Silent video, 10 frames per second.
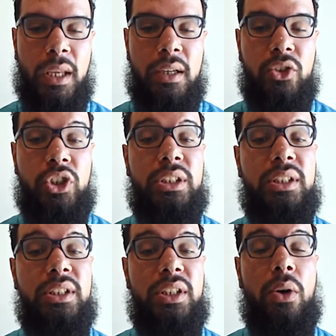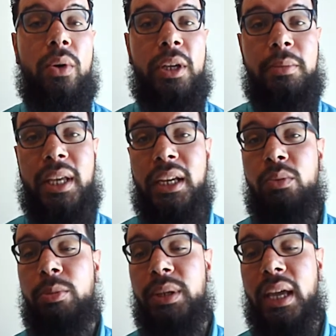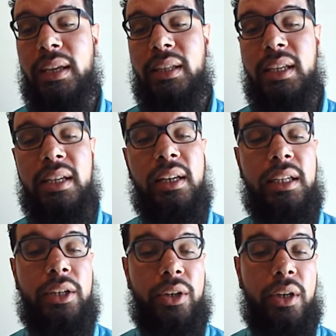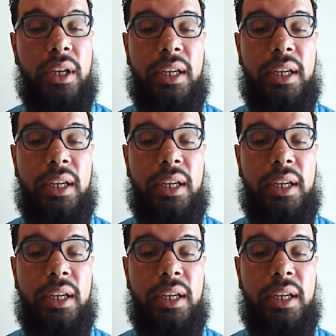Jesus told him that he would be a key leader